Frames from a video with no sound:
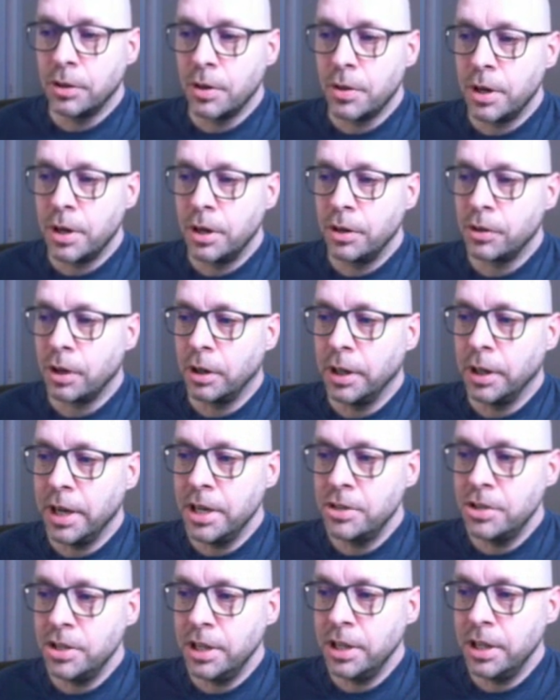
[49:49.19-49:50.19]
there's our
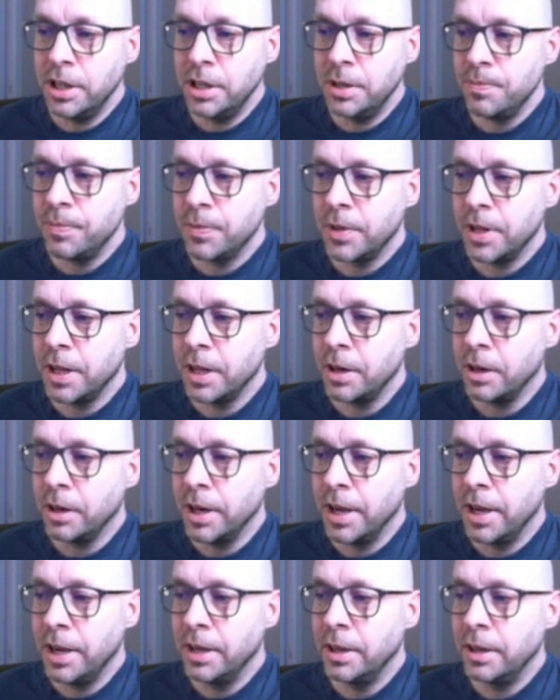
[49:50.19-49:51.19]
HE and our
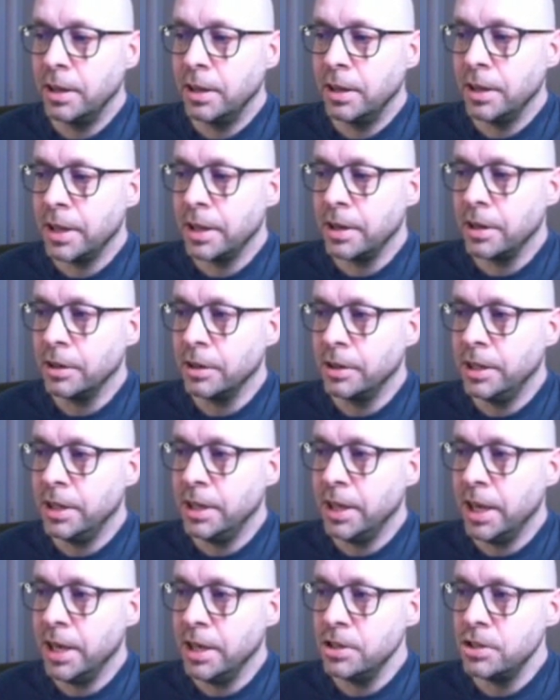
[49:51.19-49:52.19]
AL and our
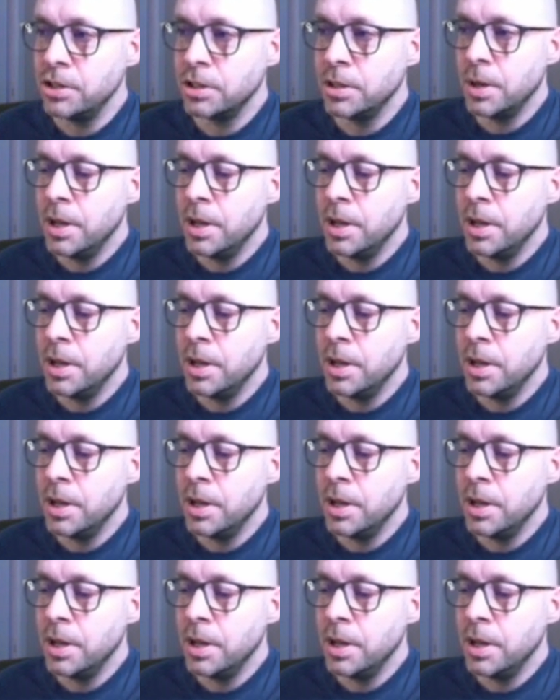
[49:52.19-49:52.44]
TH,